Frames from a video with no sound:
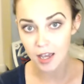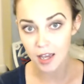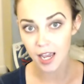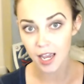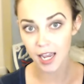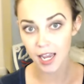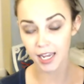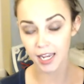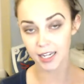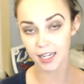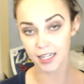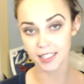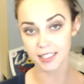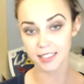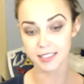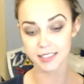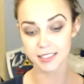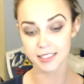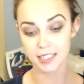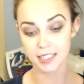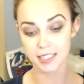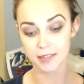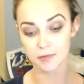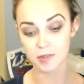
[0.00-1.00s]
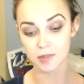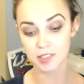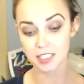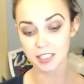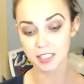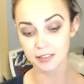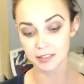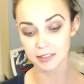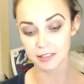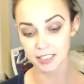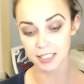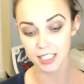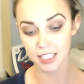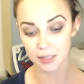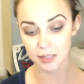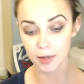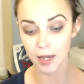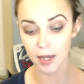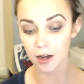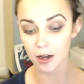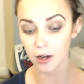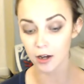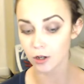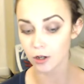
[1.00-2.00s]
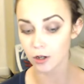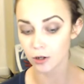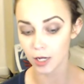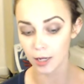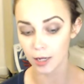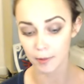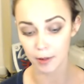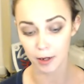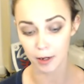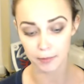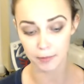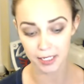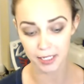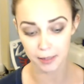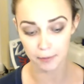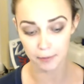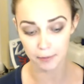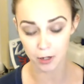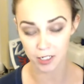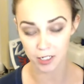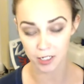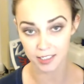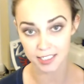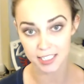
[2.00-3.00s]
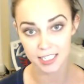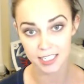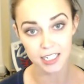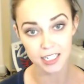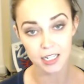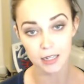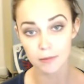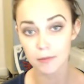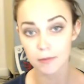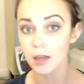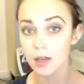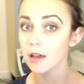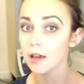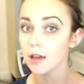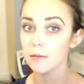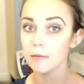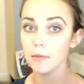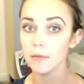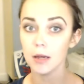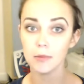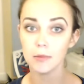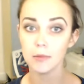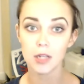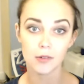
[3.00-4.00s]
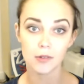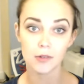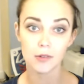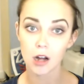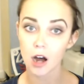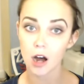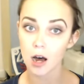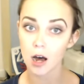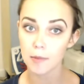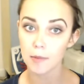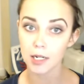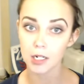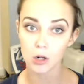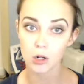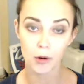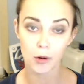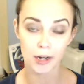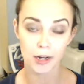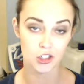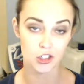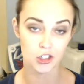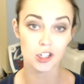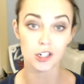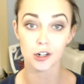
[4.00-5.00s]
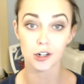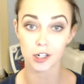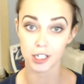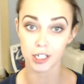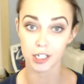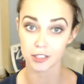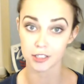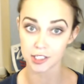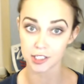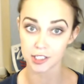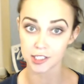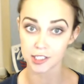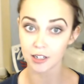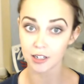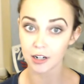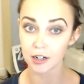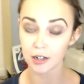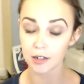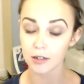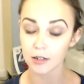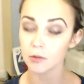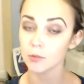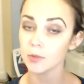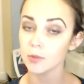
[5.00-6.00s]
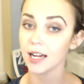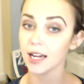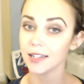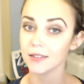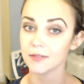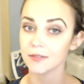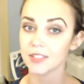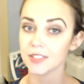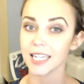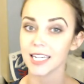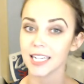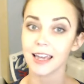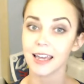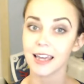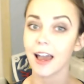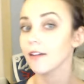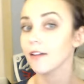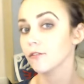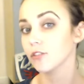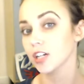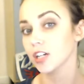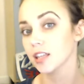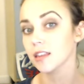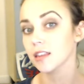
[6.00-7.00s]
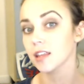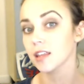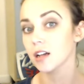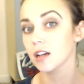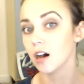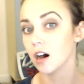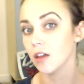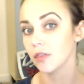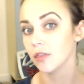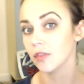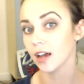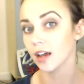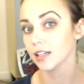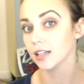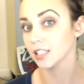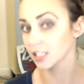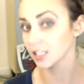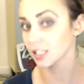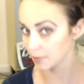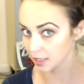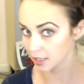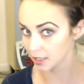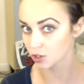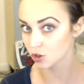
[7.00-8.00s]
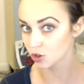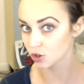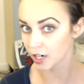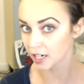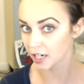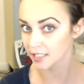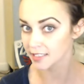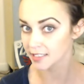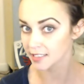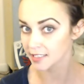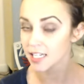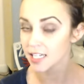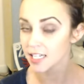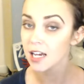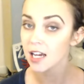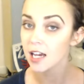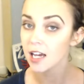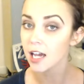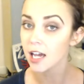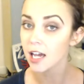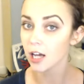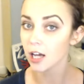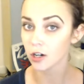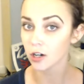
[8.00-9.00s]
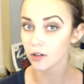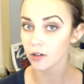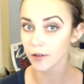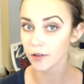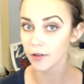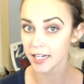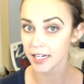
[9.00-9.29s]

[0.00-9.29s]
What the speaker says: and send us an email about being a part of the team. Maybe you have a comment, question, or concern. We kind of take everything on that email address and are very